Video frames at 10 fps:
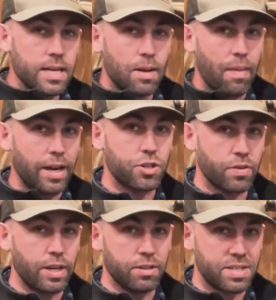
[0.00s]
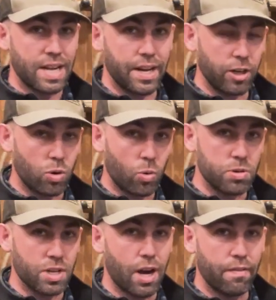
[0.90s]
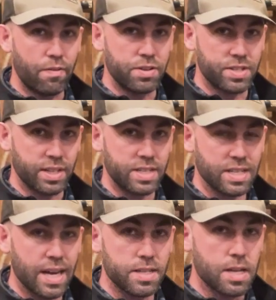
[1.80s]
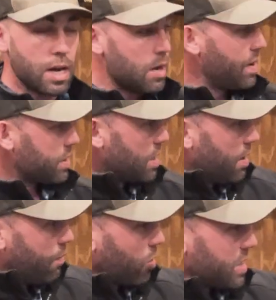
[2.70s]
to make sure that you're setting your horse up for success. Because, for